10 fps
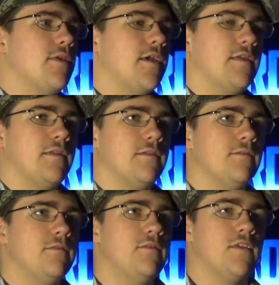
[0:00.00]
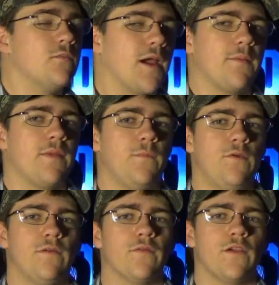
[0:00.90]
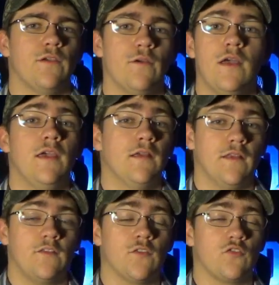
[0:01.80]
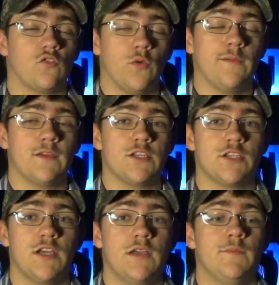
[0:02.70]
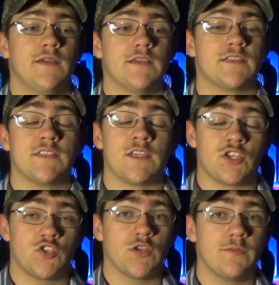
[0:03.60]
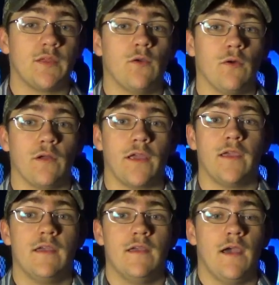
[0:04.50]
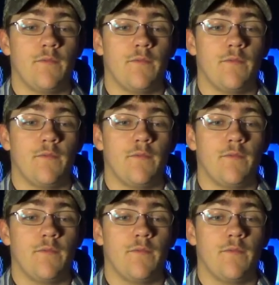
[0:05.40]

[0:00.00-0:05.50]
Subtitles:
then this might be the movie for you. Unless you're squeamish, because this is extremely gory.